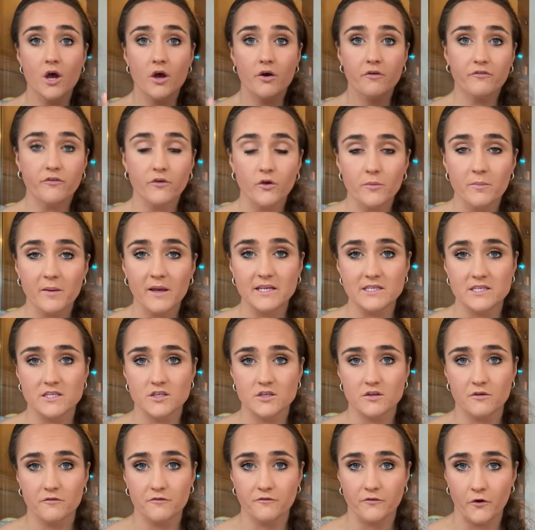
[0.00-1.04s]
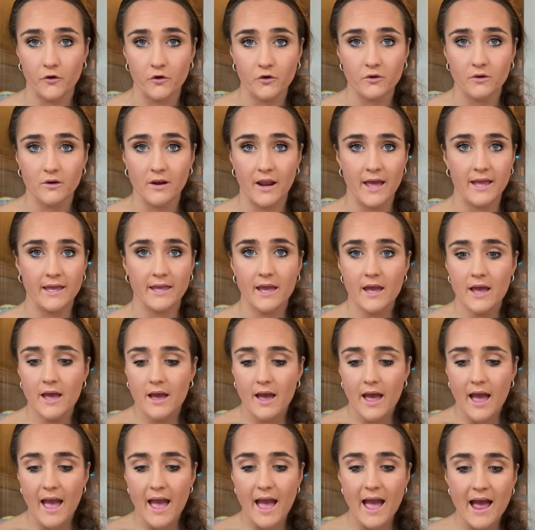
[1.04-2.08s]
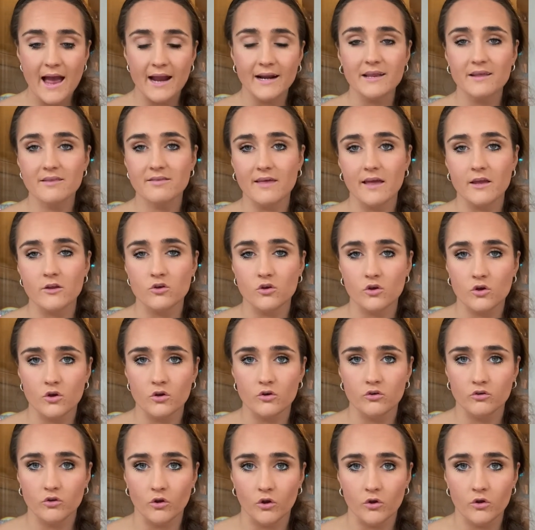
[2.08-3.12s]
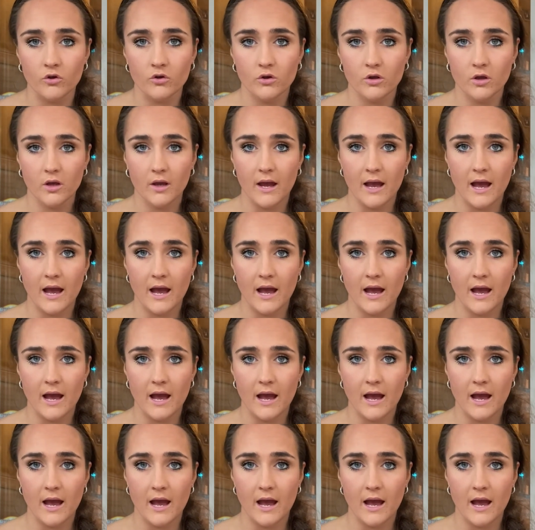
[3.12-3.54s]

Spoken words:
few pieces of fruit, like anything you can do.